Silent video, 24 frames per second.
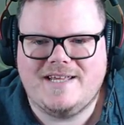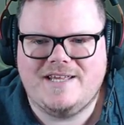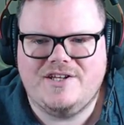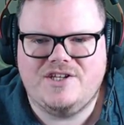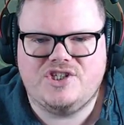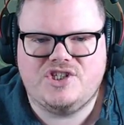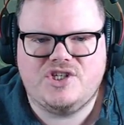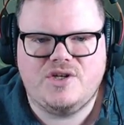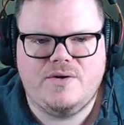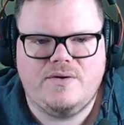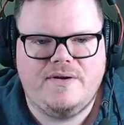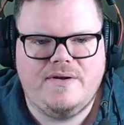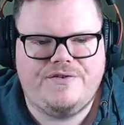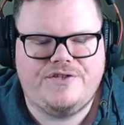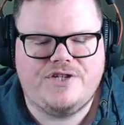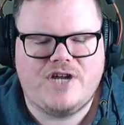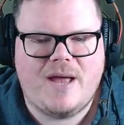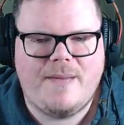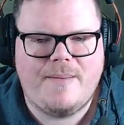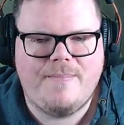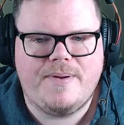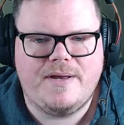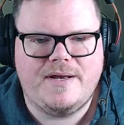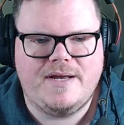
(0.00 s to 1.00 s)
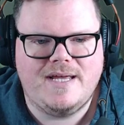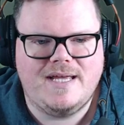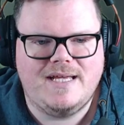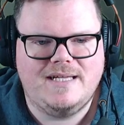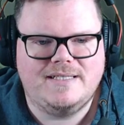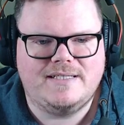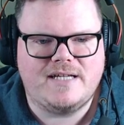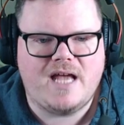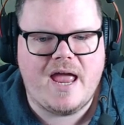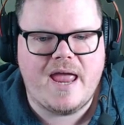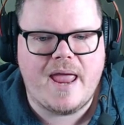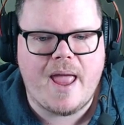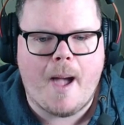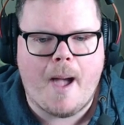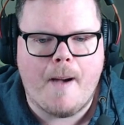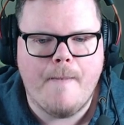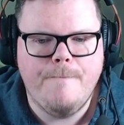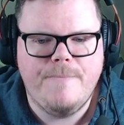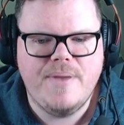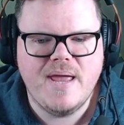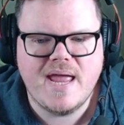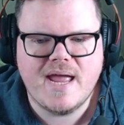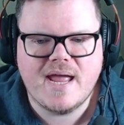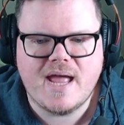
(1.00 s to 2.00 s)
The Still Live champion is a
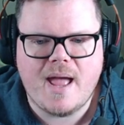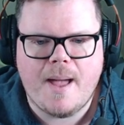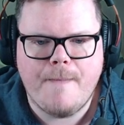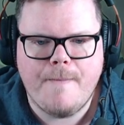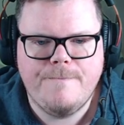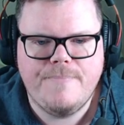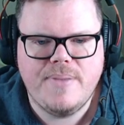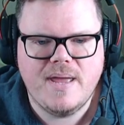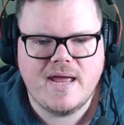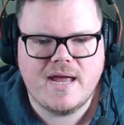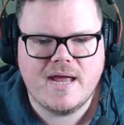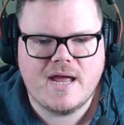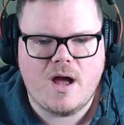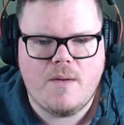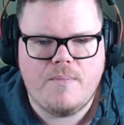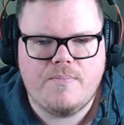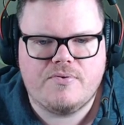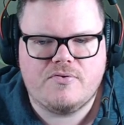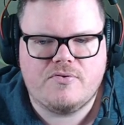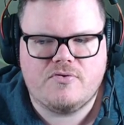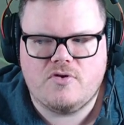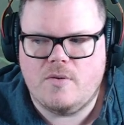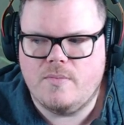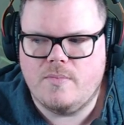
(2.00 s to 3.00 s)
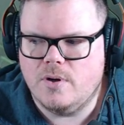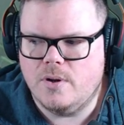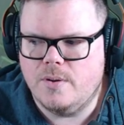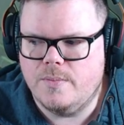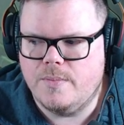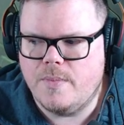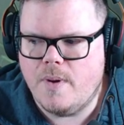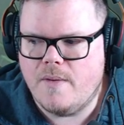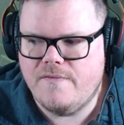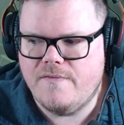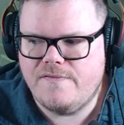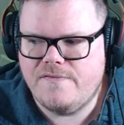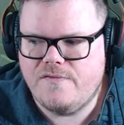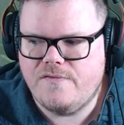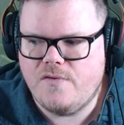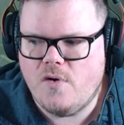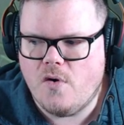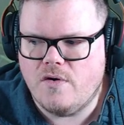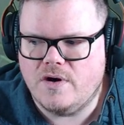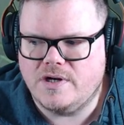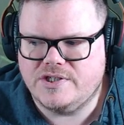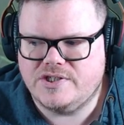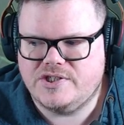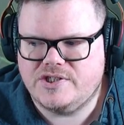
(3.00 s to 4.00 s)
big problem
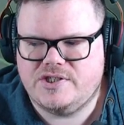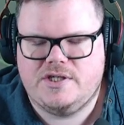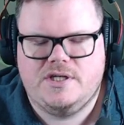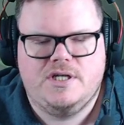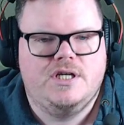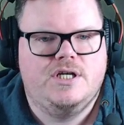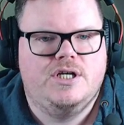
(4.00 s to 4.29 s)
for us.